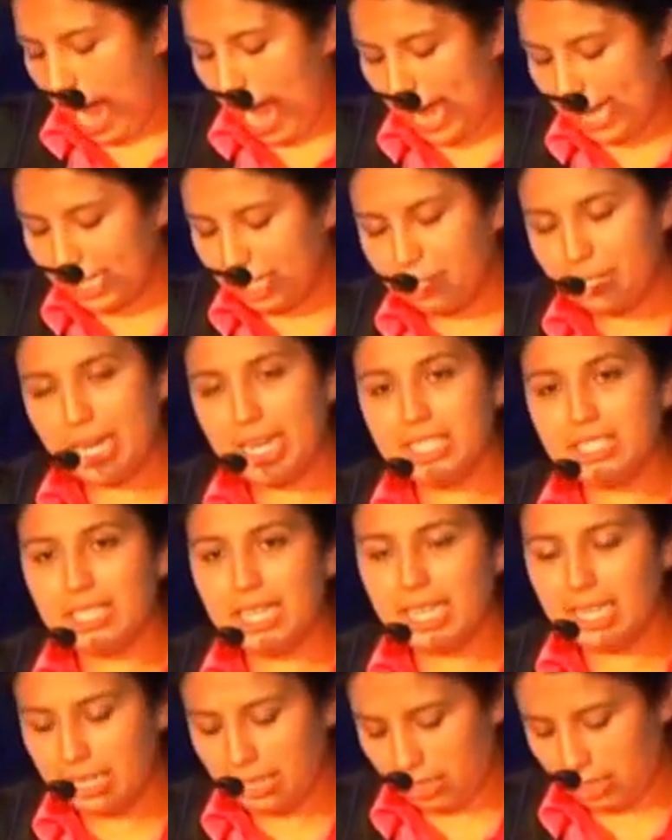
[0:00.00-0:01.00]
I
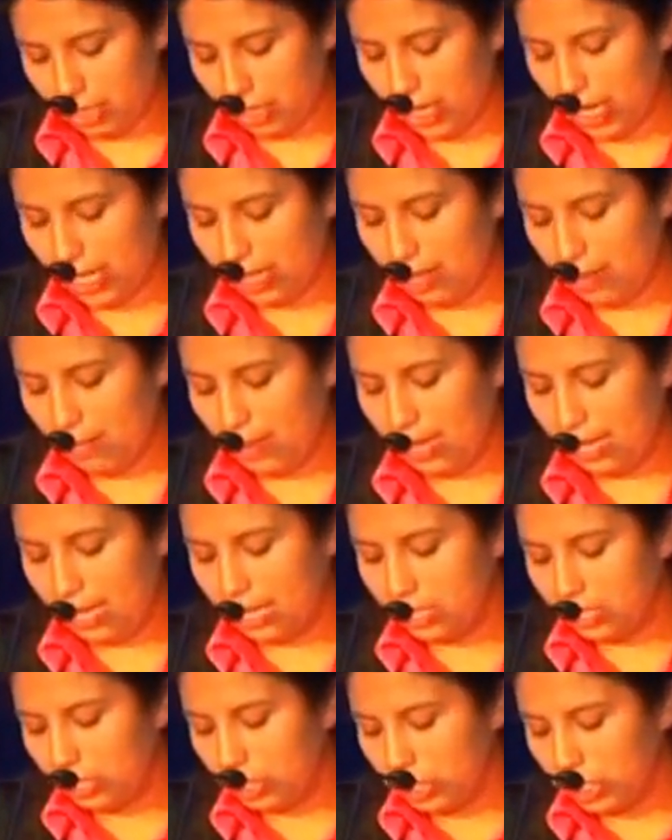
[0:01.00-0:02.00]
translate during the
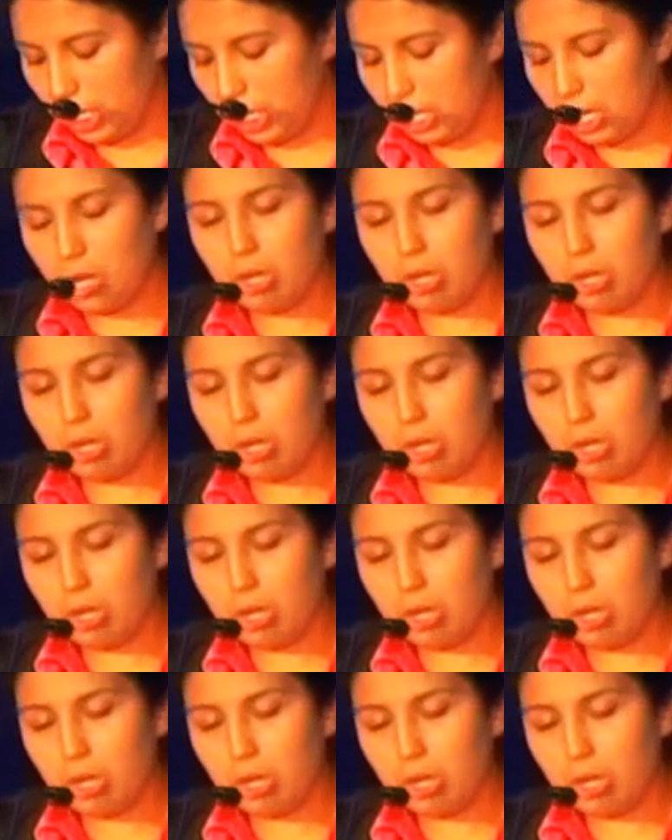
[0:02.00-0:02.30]
meeting so she